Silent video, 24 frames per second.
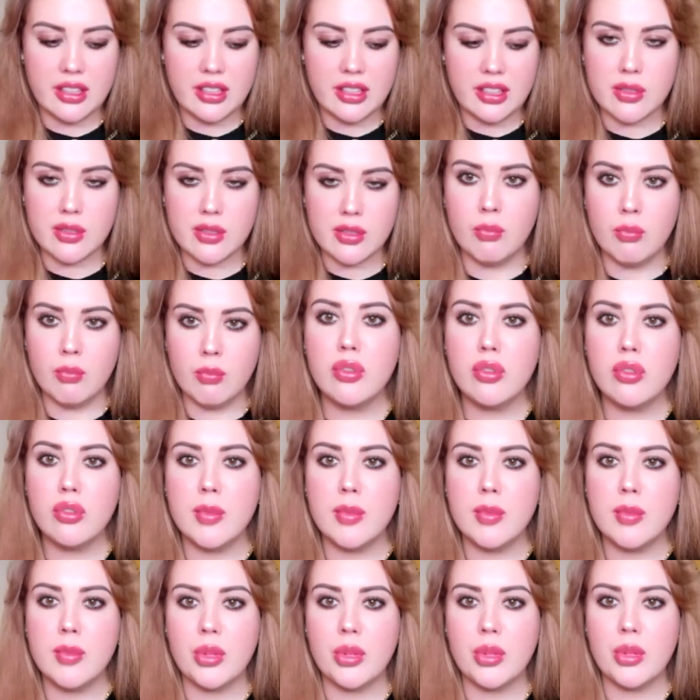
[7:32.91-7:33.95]
movement
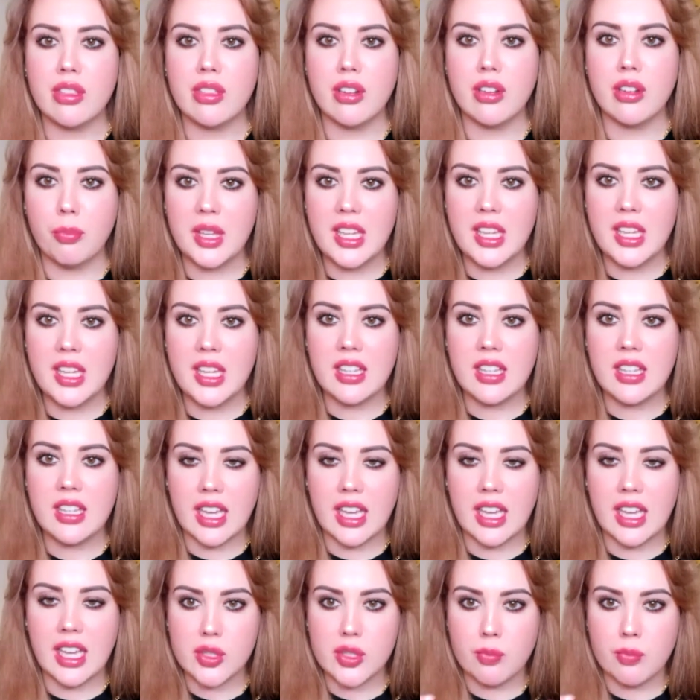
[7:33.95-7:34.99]
within our being that
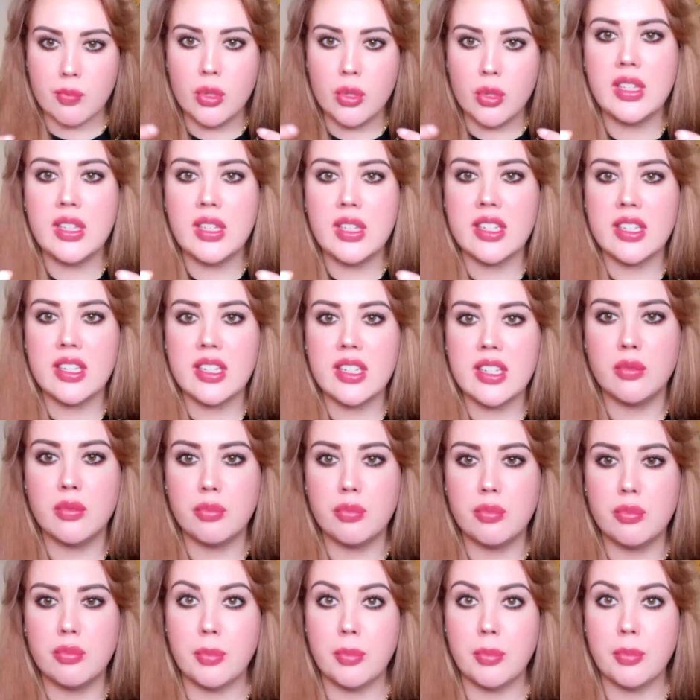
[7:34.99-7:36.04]
is moving us and
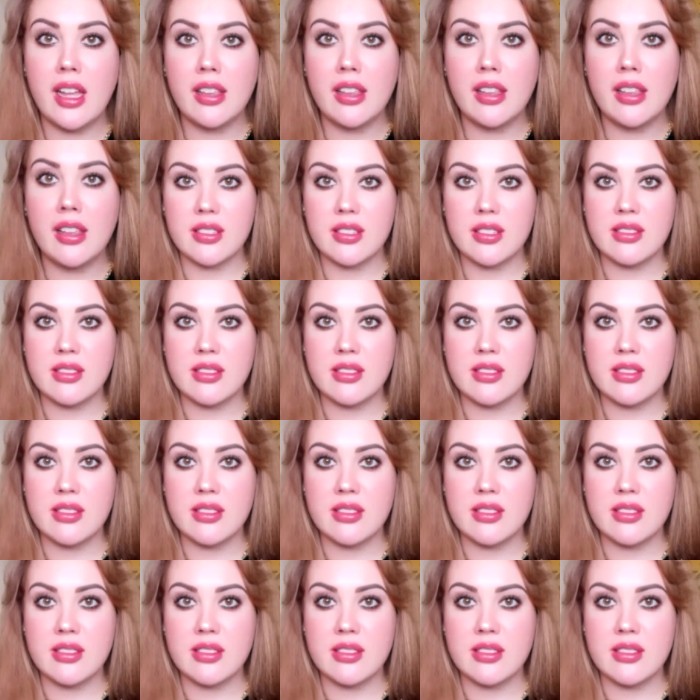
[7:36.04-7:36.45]
propelling us